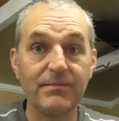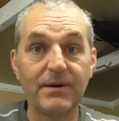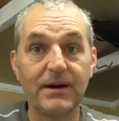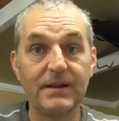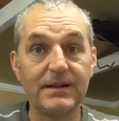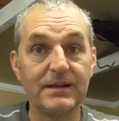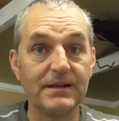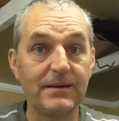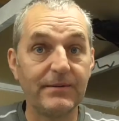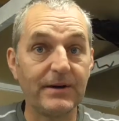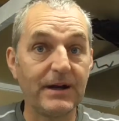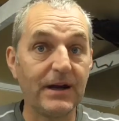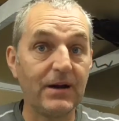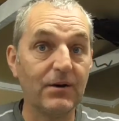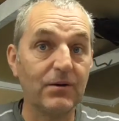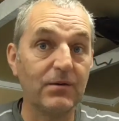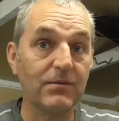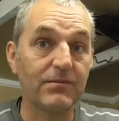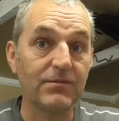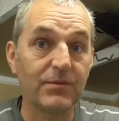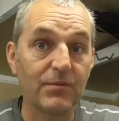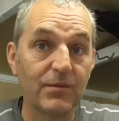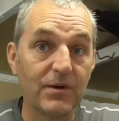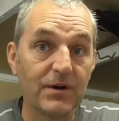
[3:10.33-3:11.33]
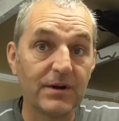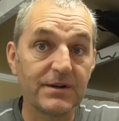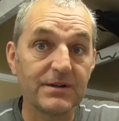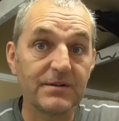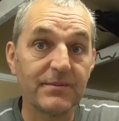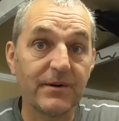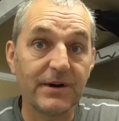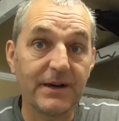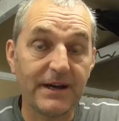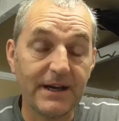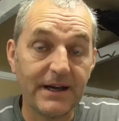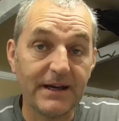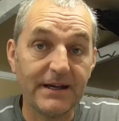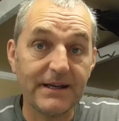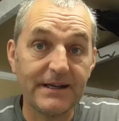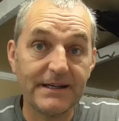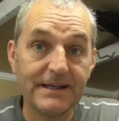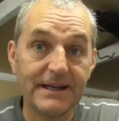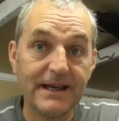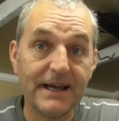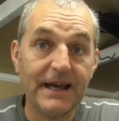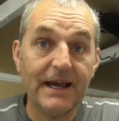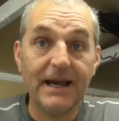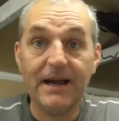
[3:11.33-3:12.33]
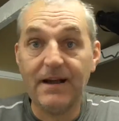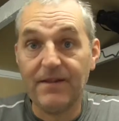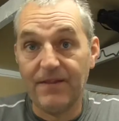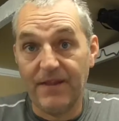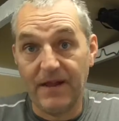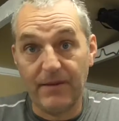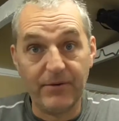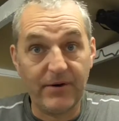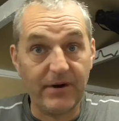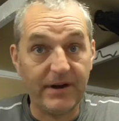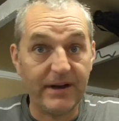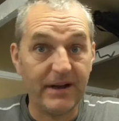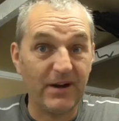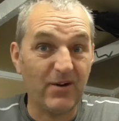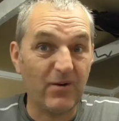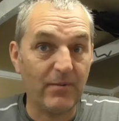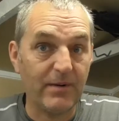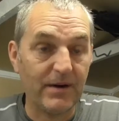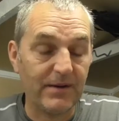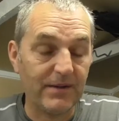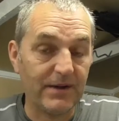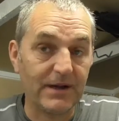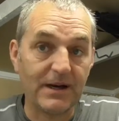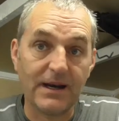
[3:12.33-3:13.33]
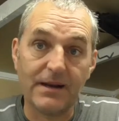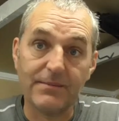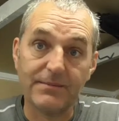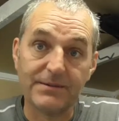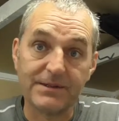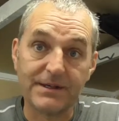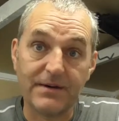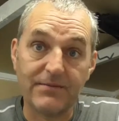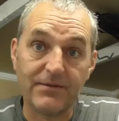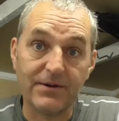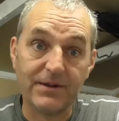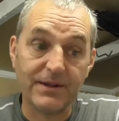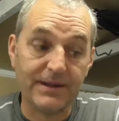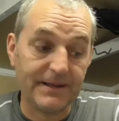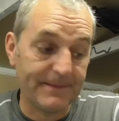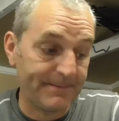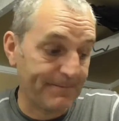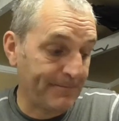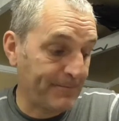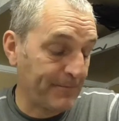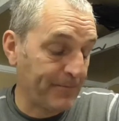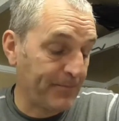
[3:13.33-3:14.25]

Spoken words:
By the time I get home from work tomorrow night, they'll be ready to come out, the clamps and everything.